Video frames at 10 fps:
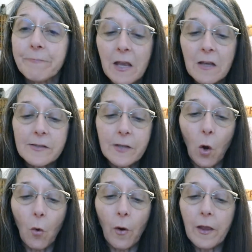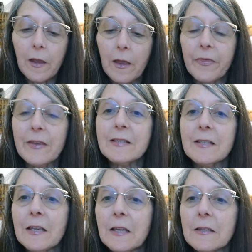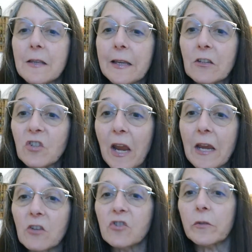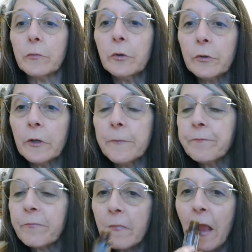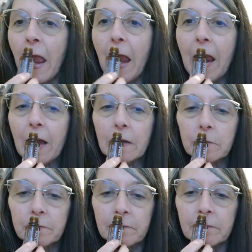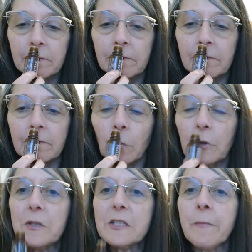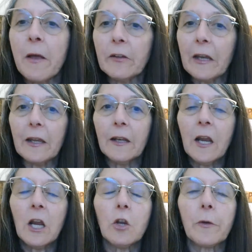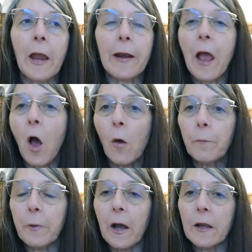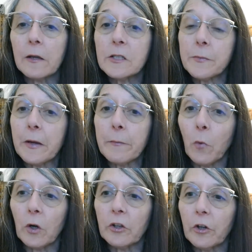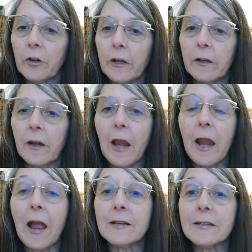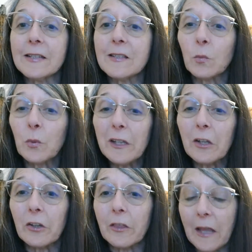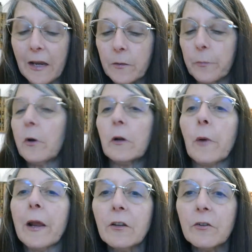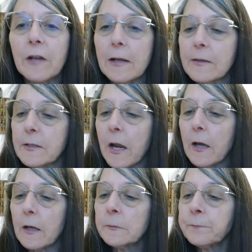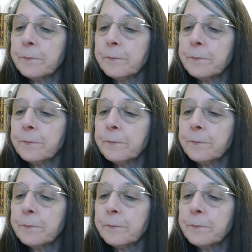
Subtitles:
So this is can change your mood, and when you smell it in, you can't help but to be more alerted. And it's a really good thing to put right on your nightstand